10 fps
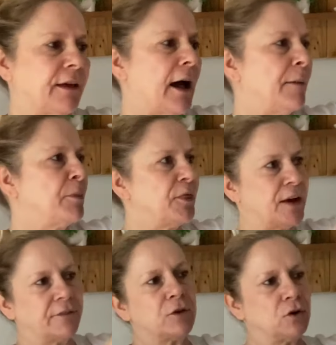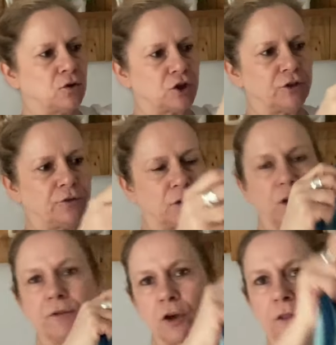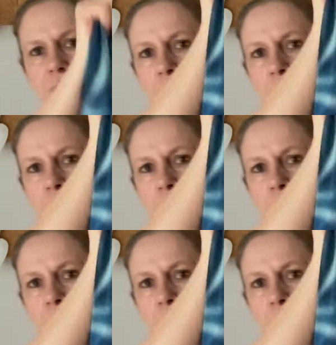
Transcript: that, but then of course you've got the